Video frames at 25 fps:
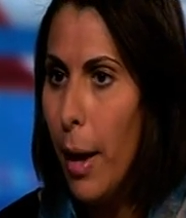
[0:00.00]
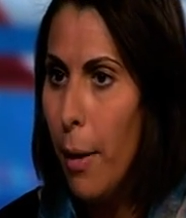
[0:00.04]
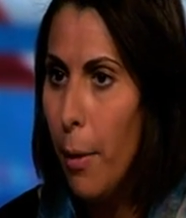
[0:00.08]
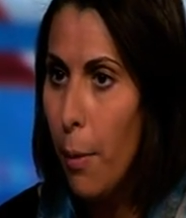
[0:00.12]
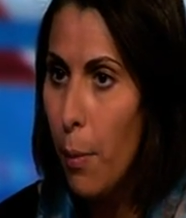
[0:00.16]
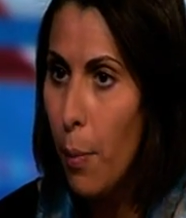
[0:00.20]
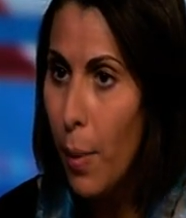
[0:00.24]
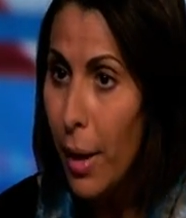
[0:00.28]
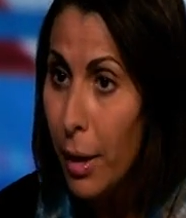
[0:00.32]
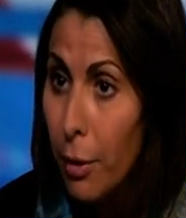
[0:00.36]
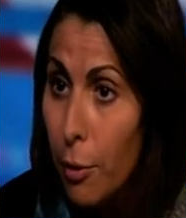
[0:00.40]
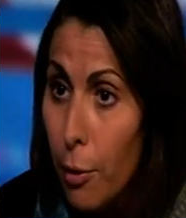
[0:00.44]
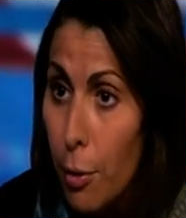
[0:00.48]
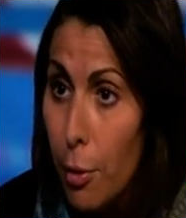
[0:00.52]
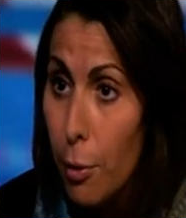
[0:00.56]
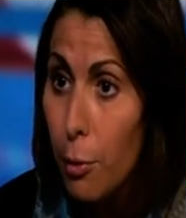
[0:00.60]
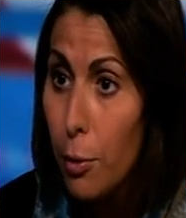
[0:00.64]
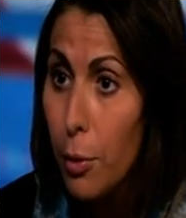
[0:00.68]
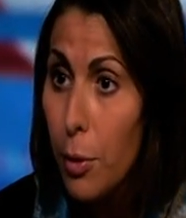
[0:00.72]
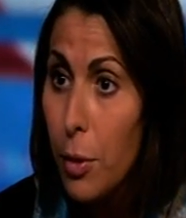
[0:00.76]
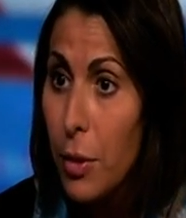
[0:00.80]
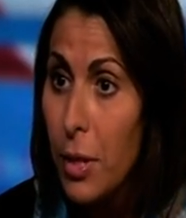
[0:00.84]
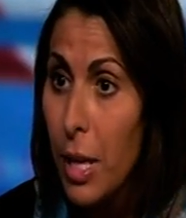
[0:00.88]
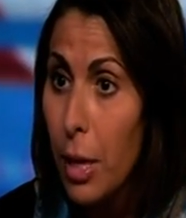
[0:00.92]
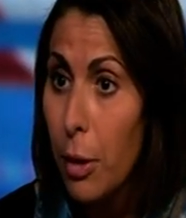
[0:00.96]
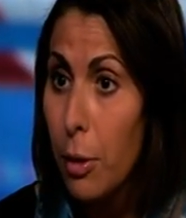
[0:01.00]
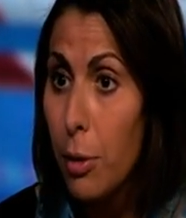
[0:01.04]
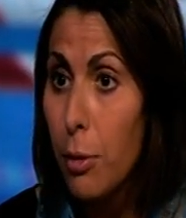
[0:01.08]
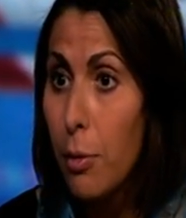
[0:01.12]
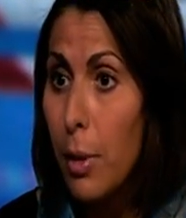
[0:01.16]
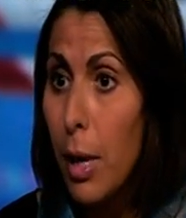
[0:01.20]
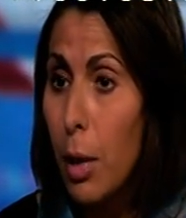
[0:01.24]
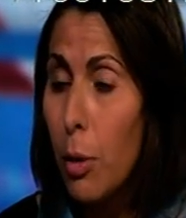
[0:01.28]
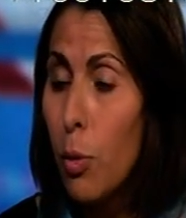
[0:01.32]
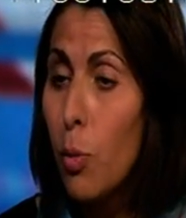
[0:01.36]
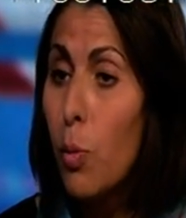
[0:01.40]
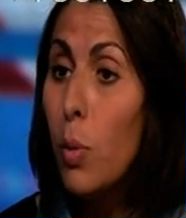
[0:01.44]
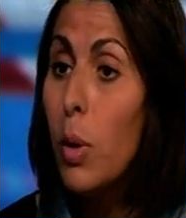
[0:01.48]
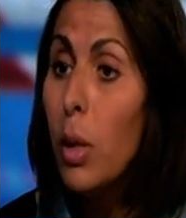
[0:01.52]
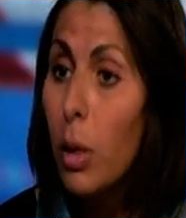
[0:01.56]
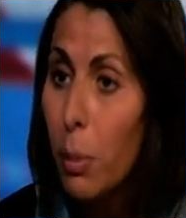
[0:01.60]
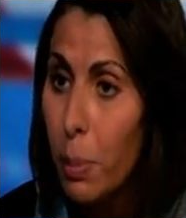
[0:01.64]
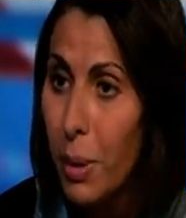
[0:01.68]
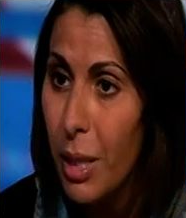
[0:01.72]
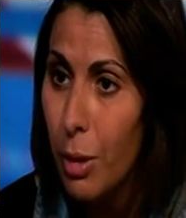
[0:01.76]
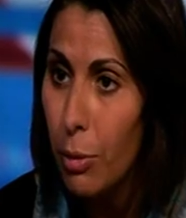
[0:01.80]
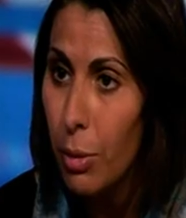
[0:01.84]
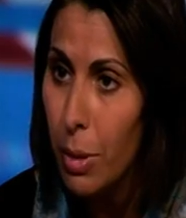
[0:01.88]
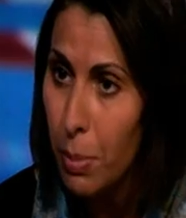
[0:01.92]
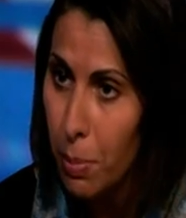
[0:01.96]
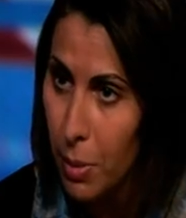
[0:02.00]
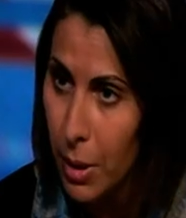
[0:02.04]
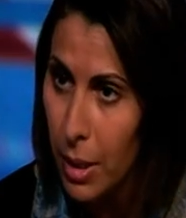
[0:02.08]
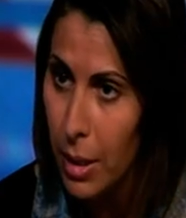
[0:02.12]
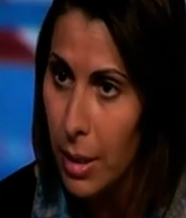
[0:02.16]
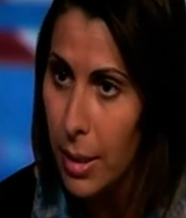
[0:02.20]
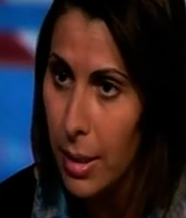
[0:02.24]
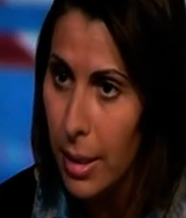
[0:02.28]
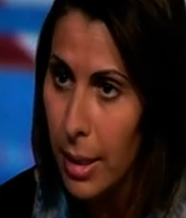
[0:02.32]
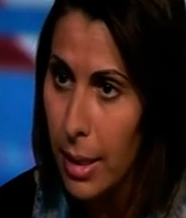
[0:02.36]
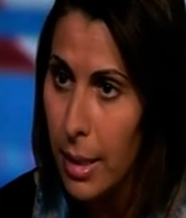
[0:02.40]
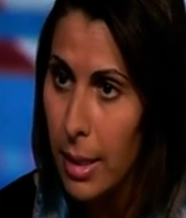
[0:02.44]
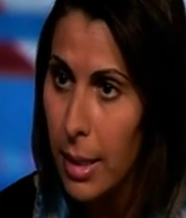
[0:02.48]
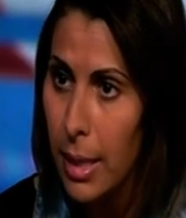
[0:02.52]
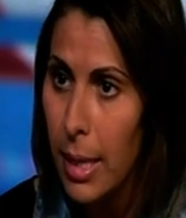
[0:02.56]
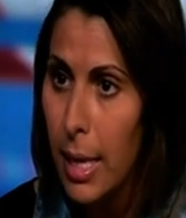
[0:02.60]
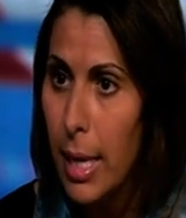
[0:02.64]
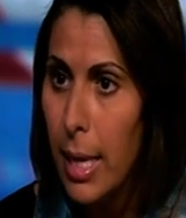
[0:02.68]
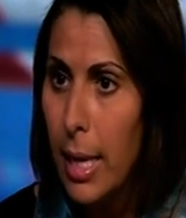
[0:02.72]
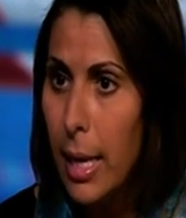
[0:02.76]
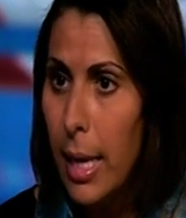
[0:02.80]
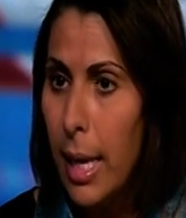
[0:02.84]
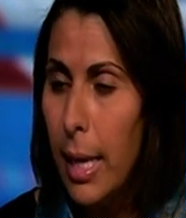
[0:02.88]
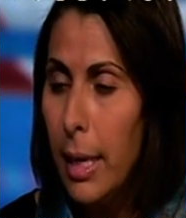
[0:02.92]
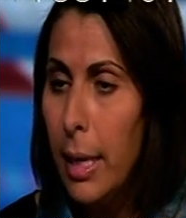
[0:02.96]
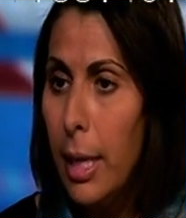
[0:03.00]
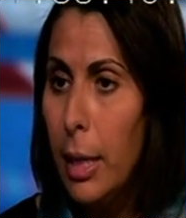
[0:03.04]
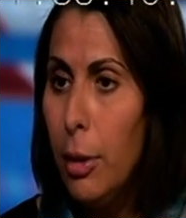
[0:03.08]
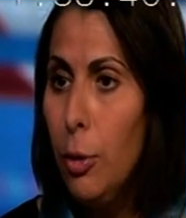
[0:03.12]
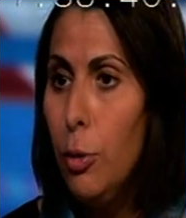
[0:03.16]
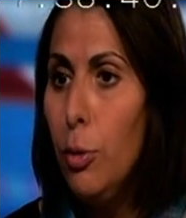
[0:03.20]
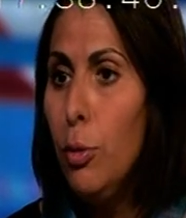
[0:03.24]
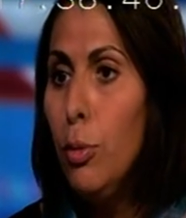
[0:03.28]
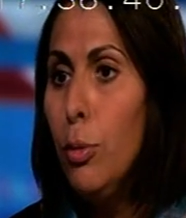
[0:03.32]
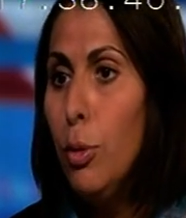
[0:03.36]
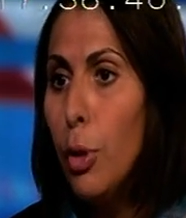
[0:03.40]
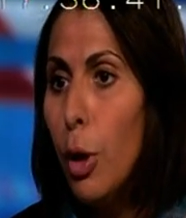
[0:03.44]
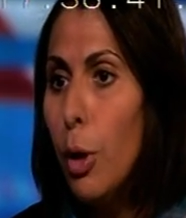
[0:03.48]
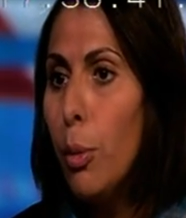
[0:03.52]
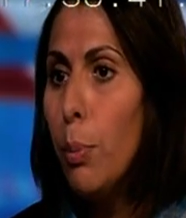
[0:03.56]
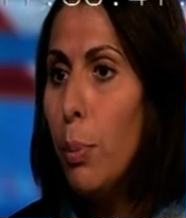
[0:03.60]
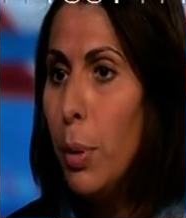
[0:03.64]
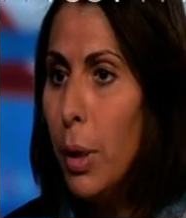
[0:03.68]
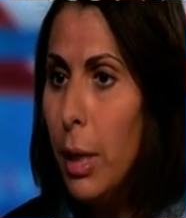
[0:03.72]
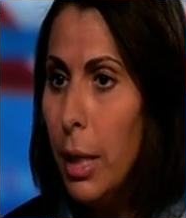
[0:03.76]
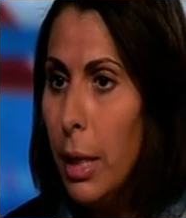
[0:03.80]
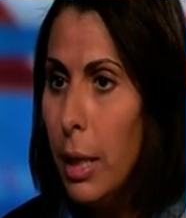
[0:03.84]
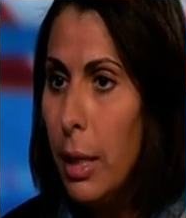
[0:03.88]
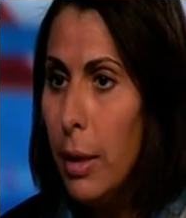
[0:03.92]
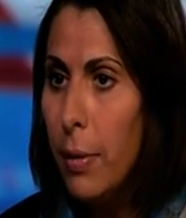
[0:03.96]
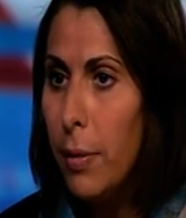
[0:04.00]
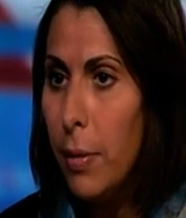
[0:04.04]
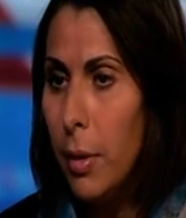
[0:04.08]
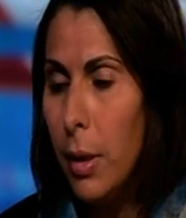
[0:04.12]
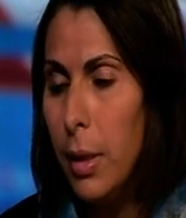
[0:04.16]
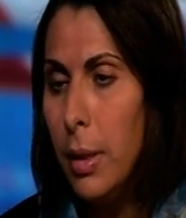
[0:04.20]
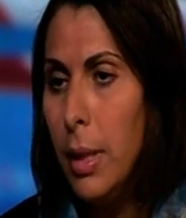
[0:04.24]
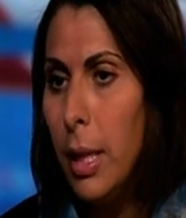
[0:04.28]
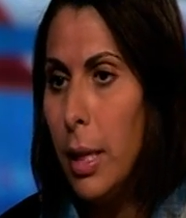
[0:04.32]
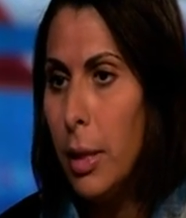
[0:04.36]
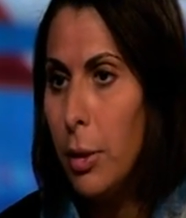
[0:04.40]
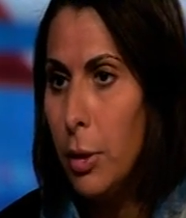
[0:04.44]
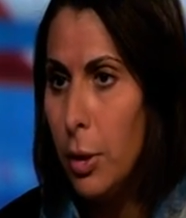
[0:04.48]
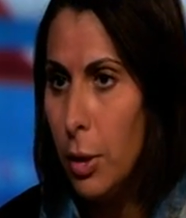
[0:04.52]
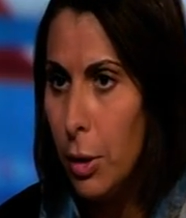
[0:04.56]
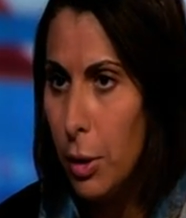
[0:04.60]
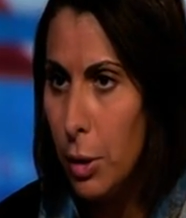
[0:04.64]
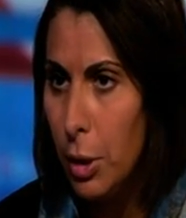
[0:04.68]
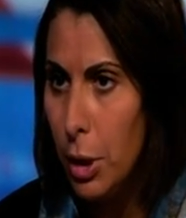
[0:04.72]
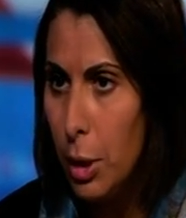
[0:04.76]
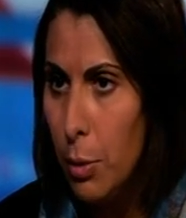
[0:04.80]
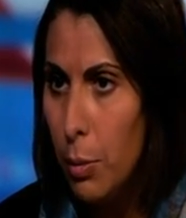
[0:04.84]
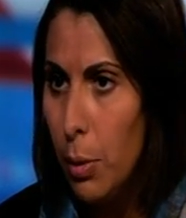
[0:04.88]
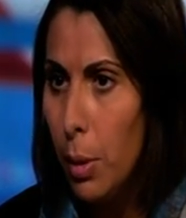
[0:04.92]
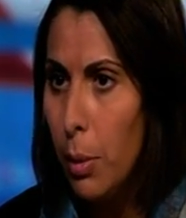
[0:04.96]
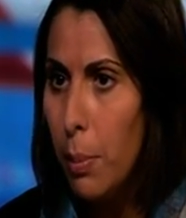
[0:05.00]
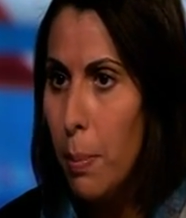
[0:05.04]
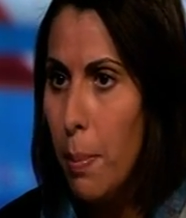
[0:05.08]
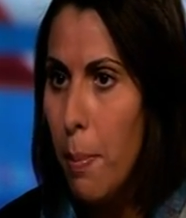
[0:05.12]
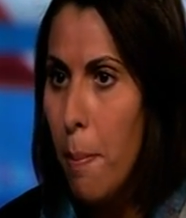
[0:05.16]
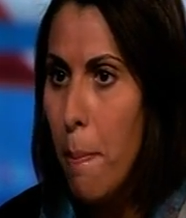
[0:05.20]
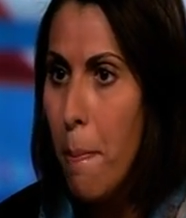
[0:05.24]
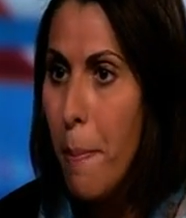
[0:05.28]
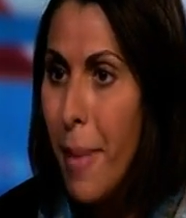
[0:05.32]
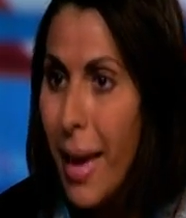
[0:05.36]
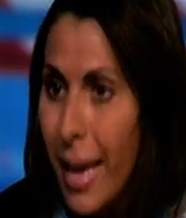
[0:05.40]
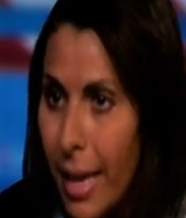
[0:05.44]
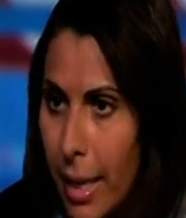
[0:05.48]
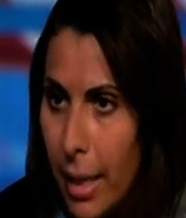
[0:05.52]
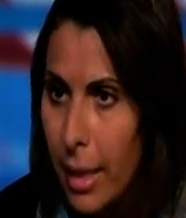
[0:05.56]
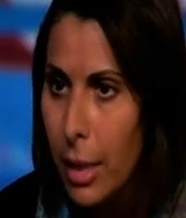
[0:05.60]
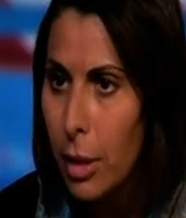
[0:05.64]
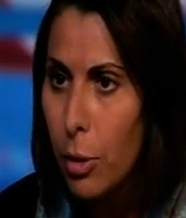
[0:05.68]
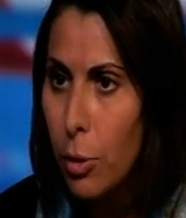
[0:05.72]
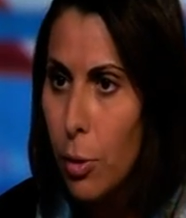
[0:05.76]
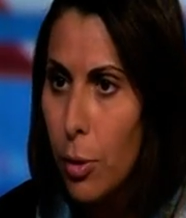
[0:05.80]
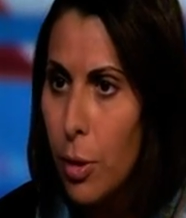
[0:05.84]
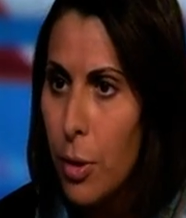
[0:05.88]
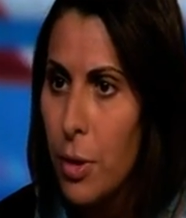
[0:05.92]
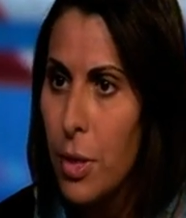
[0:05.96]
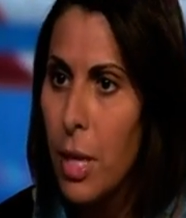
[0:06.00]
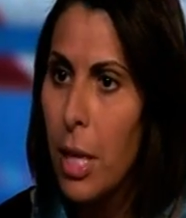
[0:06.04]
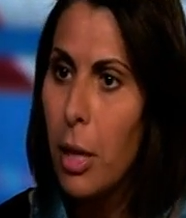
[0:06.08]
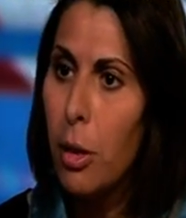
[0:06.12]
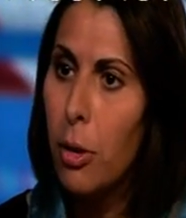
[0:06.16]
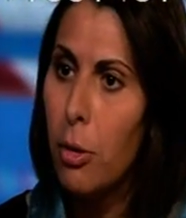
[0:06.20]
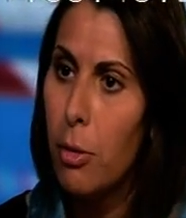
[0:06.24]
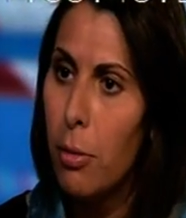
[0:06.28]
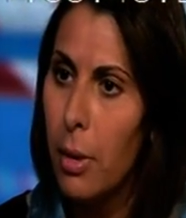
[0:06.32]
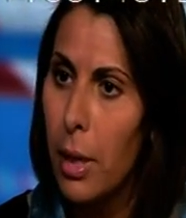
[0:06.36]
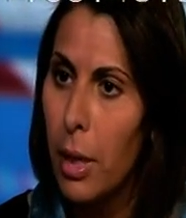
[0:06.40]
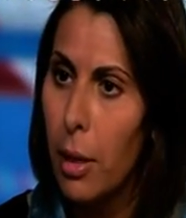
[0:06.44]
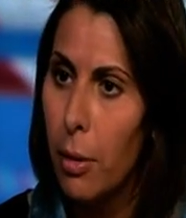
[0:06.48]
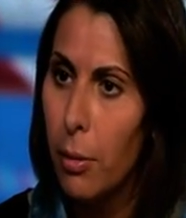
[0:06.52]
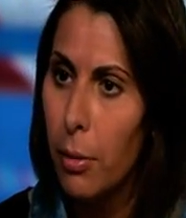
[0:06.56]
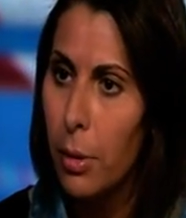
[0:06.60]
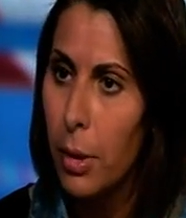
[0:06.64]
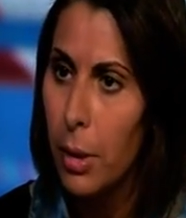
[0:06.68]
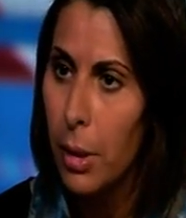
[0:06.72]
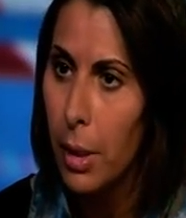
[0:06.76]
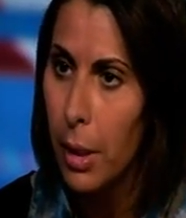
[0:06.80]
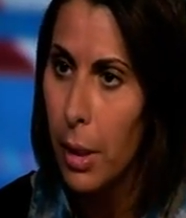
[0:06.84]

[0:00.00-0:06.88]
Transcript: went through the second round will be repeated, and I do not believe that she will make it to the second round